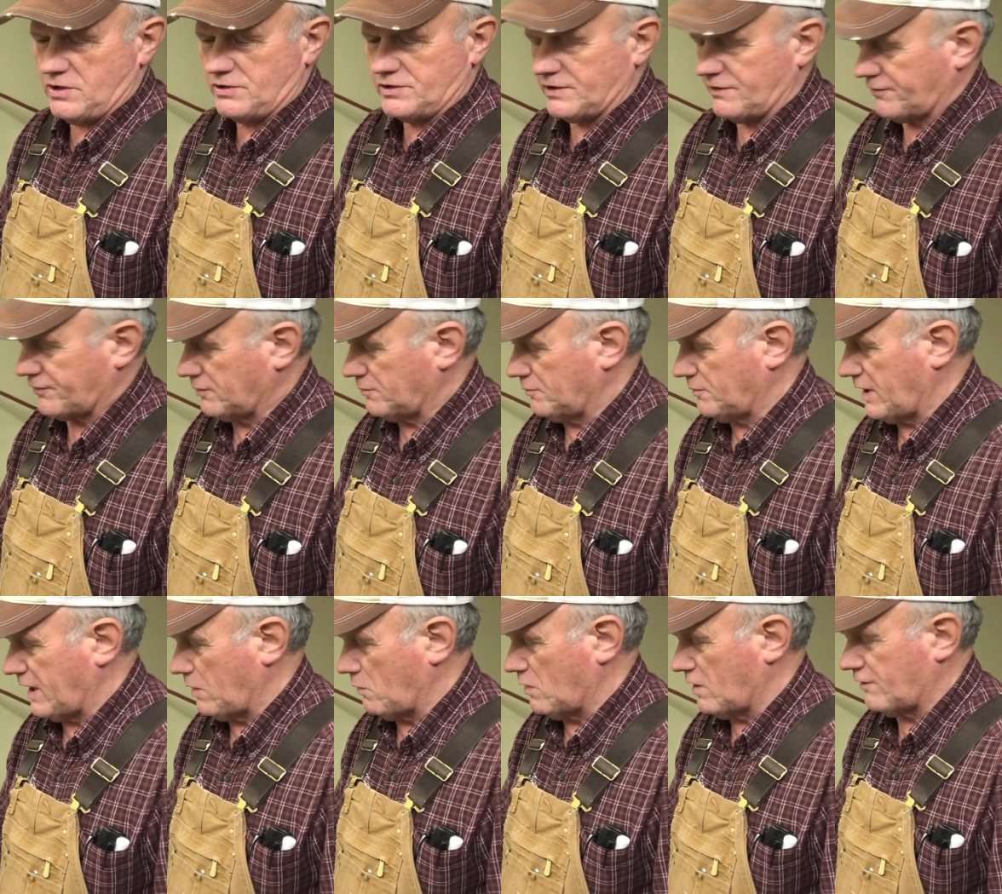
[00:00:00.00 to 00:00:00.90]
use it from
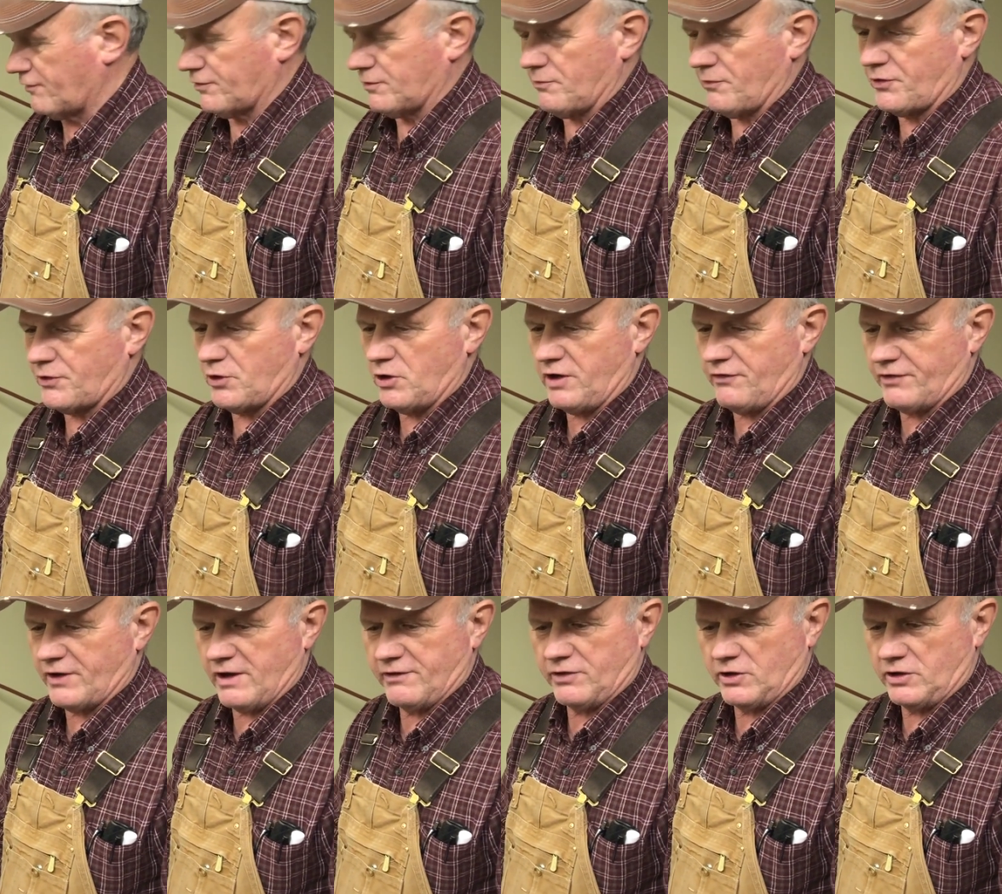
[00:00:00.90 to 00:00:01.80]
anywhere from
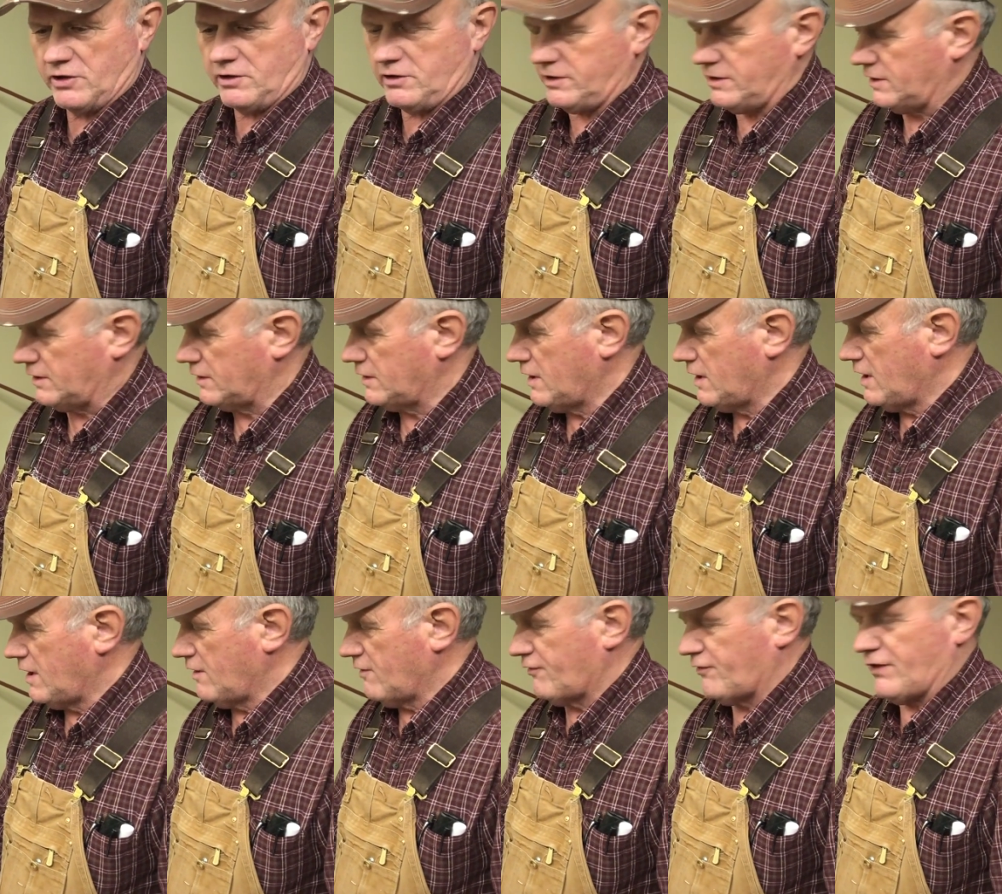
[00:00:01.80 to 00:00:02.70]
3,500 to
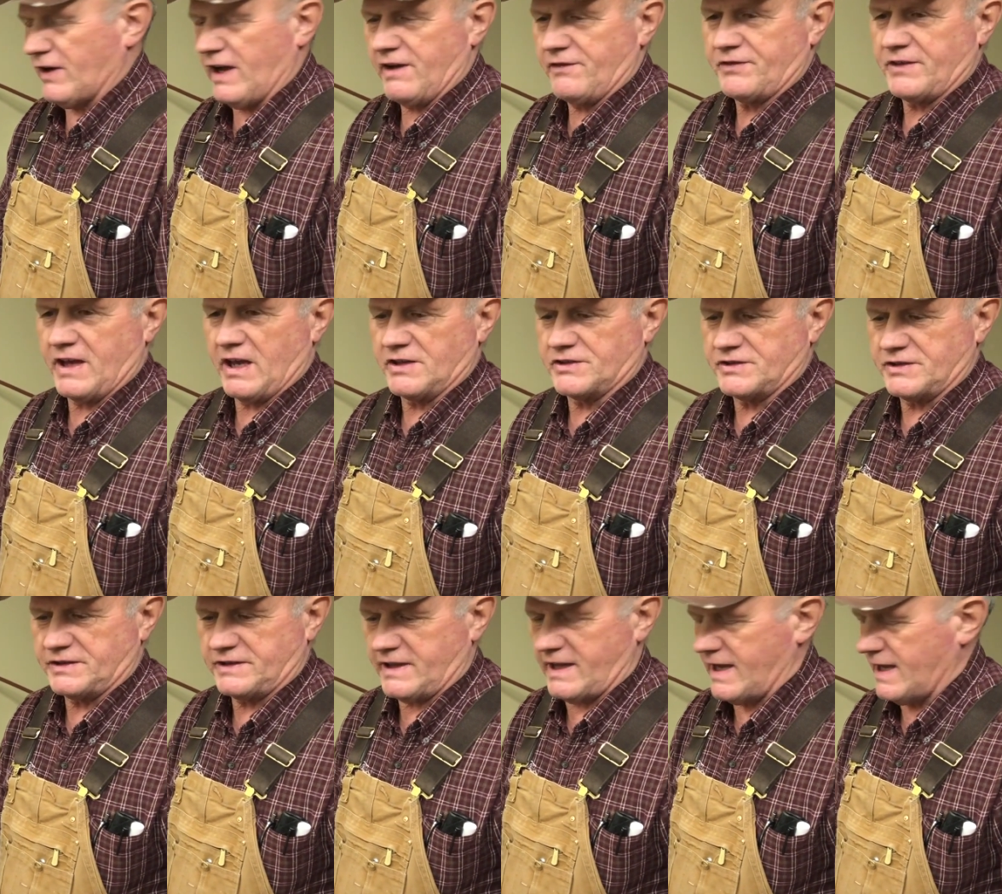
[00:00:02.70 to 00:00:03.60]

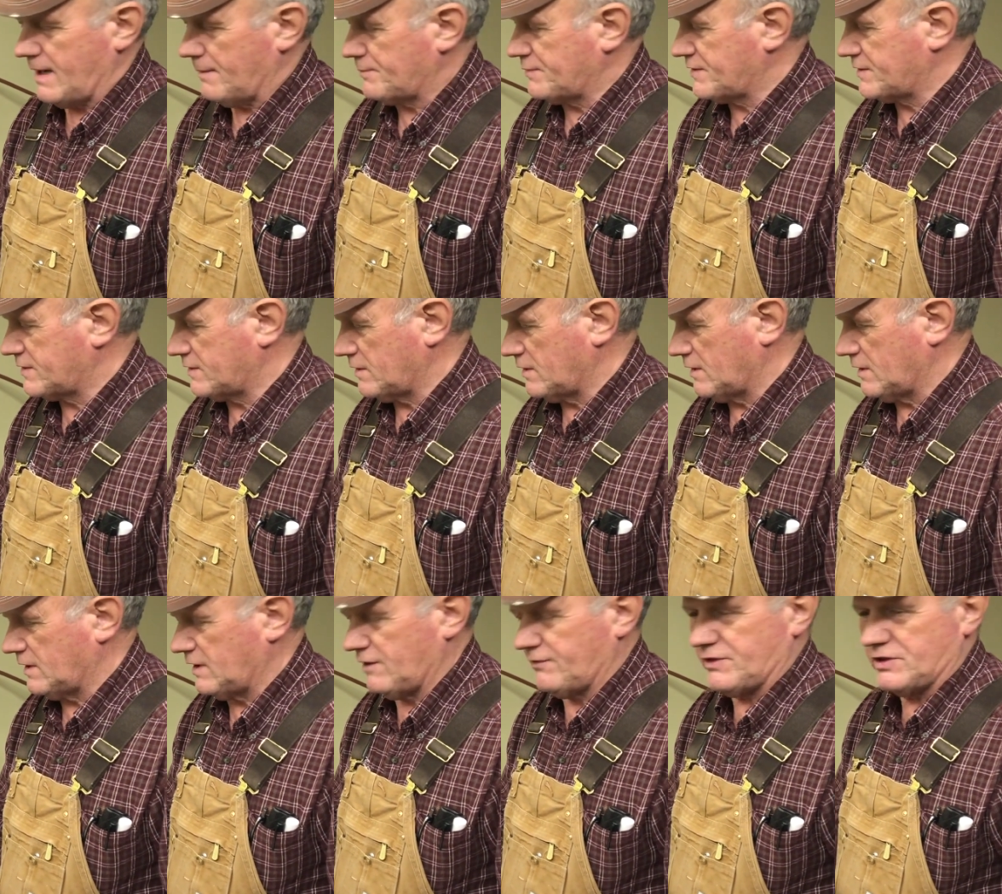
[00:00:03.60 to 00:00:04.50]
5,000 taps.
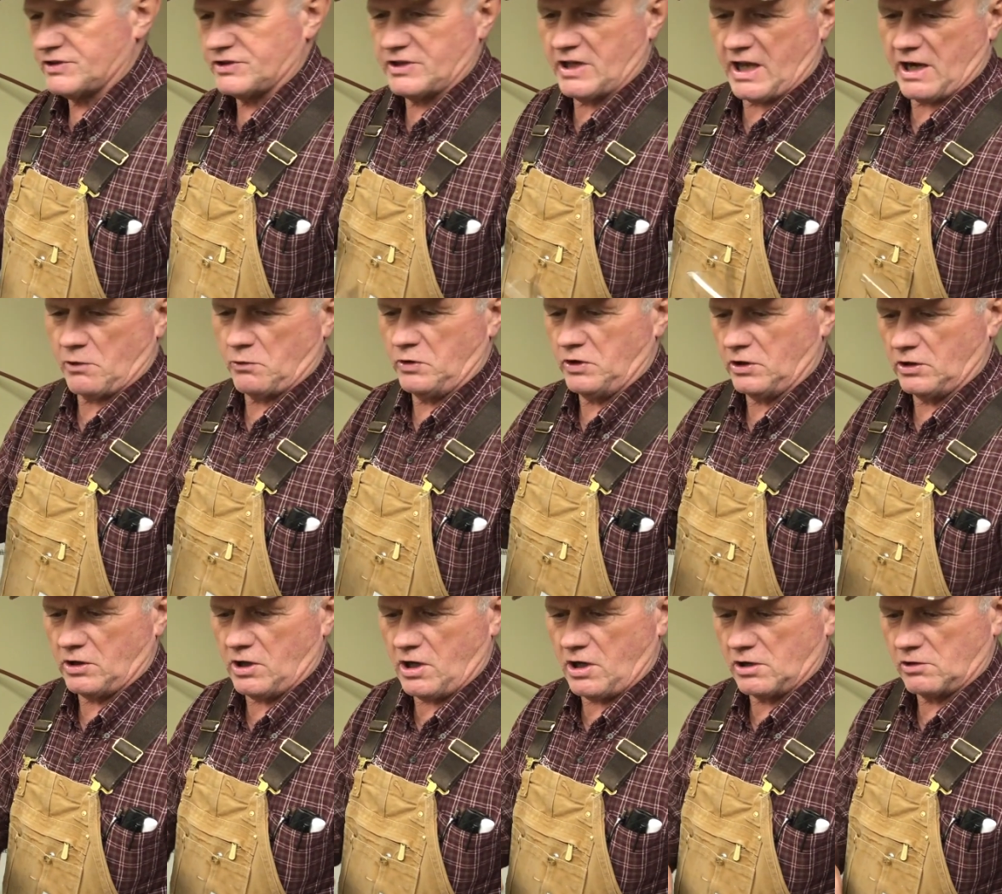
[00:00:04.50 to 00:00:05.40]
Uh, if it's not a real
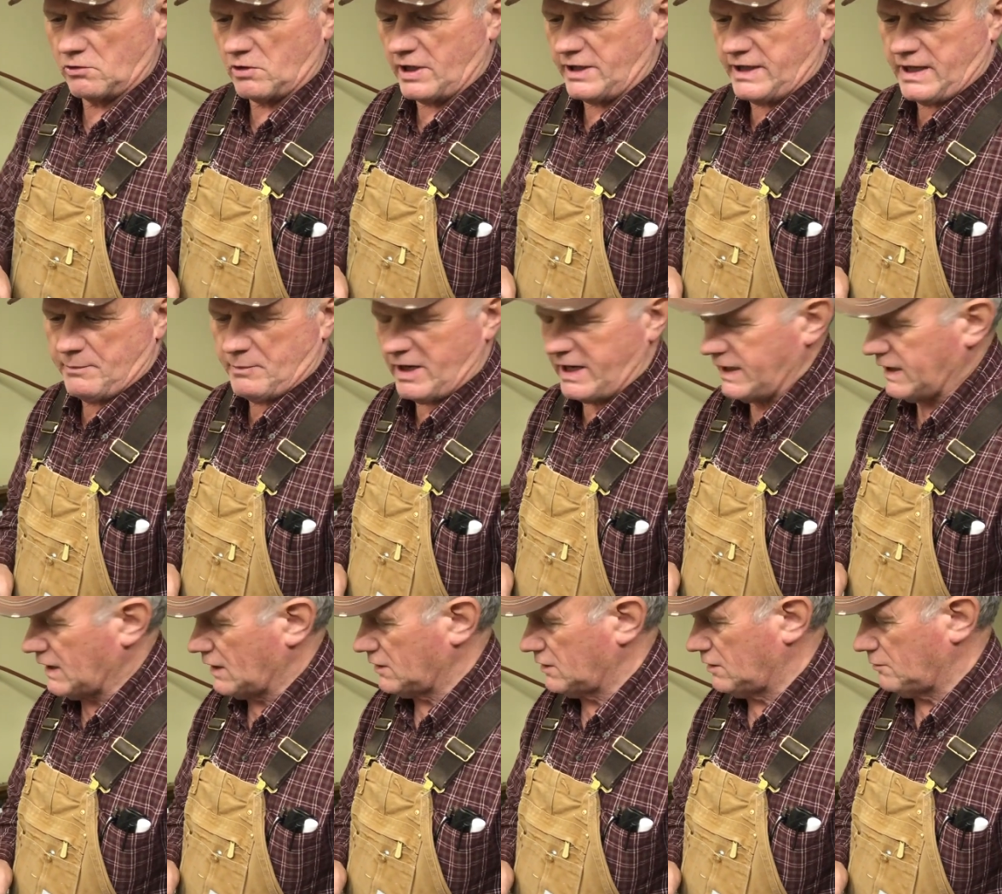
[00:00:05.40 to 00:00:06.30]
long run, they might
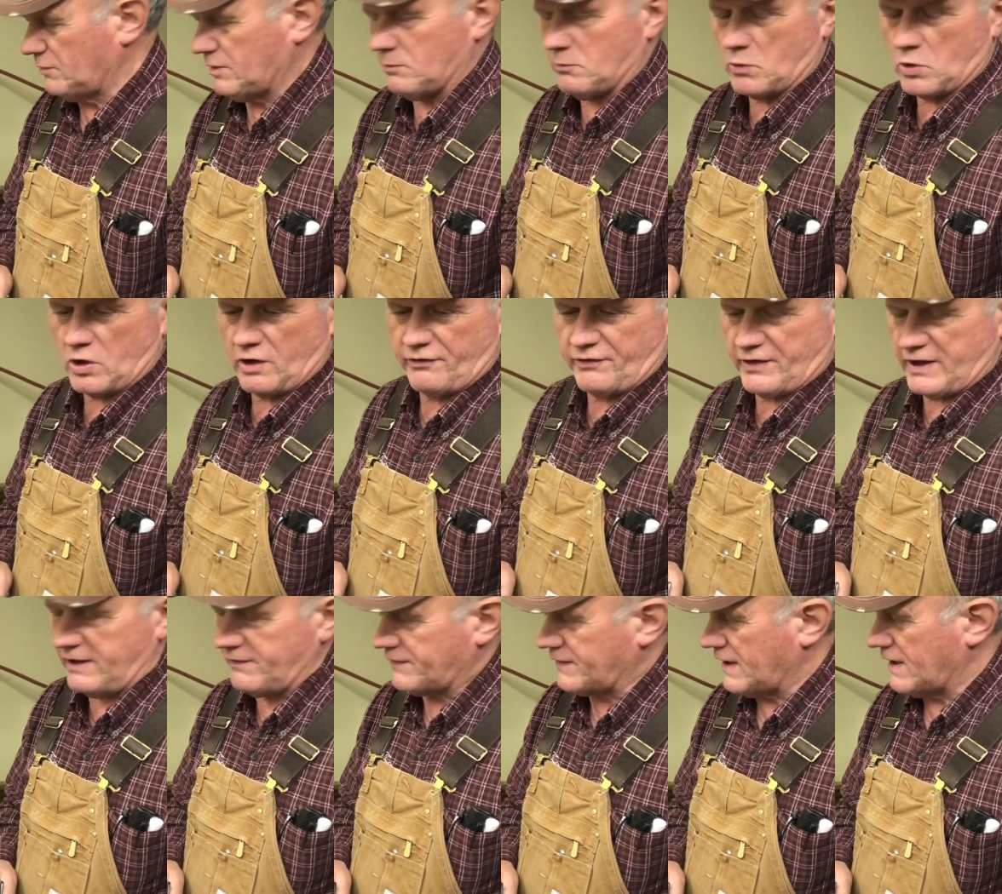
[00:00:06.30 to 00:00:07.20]
get a little bit more than
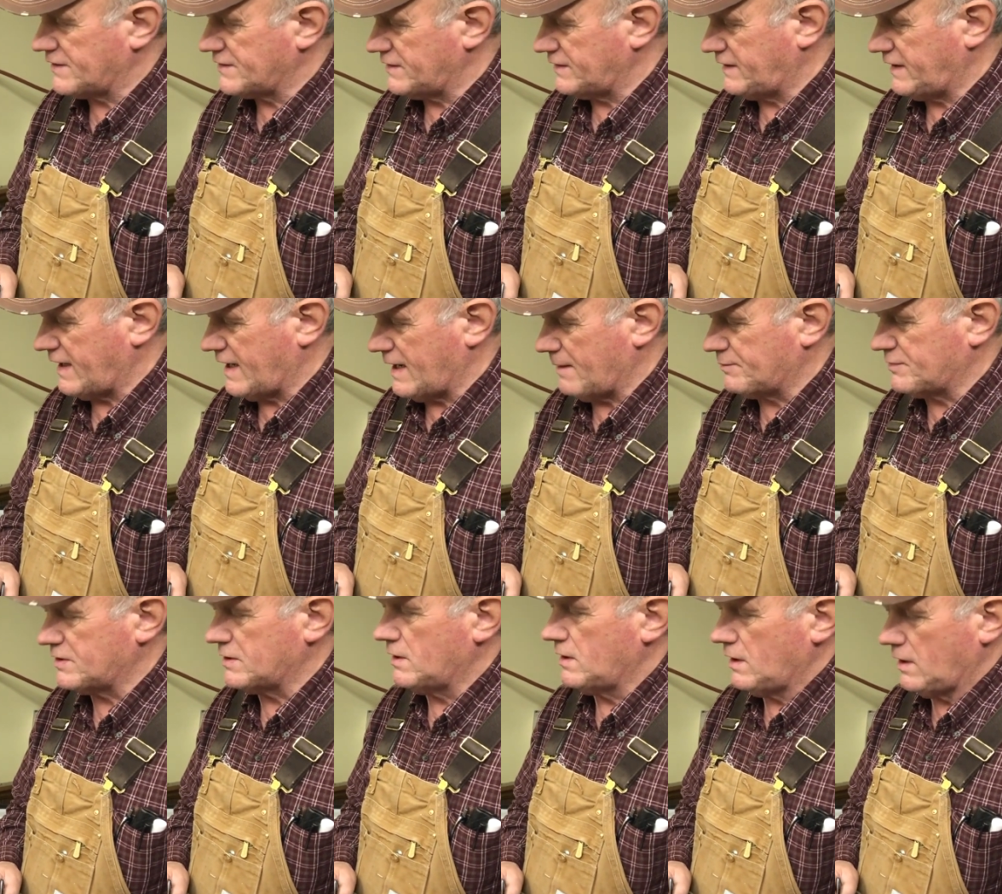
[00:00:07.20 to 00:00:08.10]
5,000
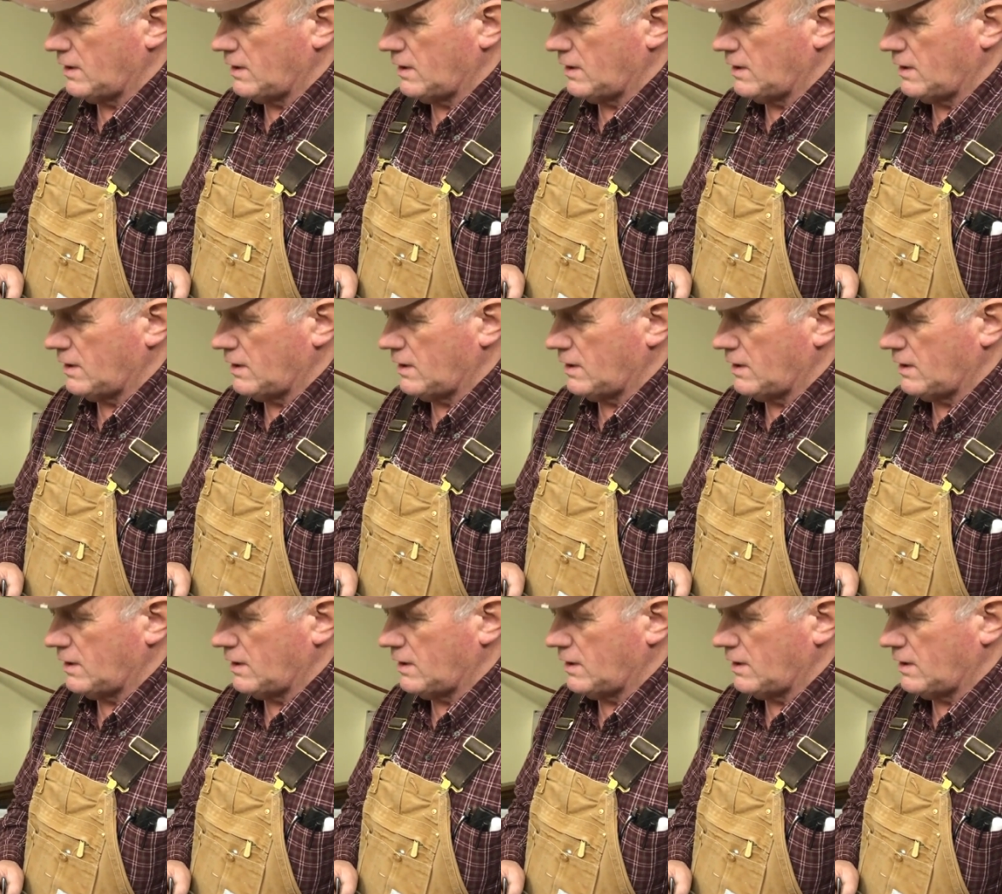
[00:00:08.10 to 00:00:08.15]
taps.